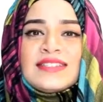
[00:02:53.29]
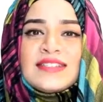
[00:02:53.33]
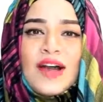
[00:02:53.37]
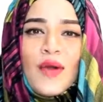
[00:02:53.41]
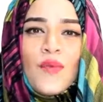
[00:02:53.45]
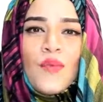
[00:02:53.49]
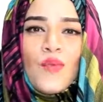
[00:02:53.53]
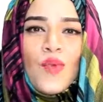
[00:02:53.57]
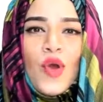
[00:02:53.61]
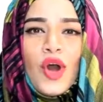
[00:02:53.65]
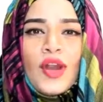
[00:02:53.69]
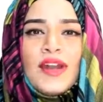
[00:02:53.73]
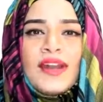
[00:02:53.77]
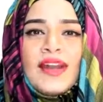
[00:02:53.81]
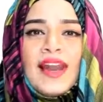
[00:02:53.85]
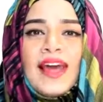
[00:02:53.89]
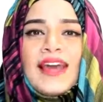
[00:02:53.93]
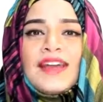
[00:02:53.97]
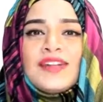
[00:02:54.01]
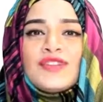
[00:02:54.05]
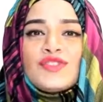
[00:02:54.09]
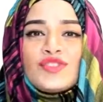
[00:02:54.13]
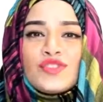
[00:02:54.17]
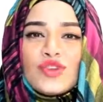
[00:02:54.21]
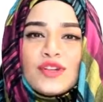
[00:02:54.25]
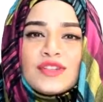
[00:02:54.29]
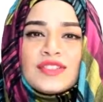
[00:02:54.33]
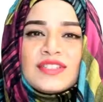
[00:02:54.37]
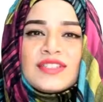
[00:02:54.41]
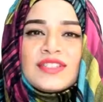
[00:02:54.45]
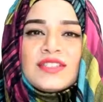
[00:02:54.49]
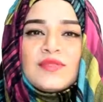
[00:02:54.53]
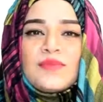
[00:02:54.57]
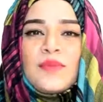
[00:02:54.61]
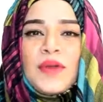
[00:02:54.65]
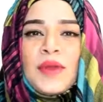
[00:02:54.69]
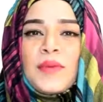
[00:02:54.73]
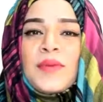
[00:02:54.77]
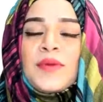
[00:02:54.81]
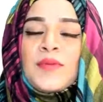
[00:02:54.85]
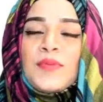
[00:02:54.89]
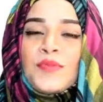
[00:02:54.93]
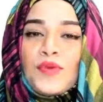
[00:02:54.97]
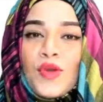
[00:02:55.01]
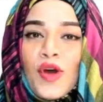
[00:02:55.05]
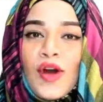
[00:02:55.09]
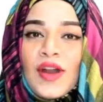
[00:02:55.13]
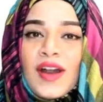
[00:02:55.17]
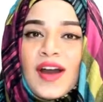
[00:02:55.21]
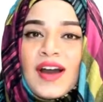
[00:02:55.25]
somewhat like Johnson's baby
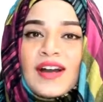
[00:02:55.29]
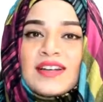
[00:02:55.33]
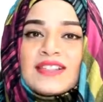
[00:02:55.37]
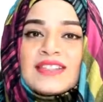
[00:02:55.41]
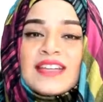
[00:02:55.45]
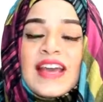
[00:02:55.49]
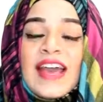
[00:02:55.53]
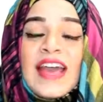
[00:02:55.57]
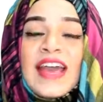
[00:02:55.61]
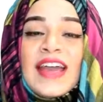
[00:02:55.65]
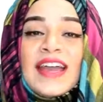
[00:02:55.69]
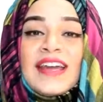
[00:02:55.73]
products.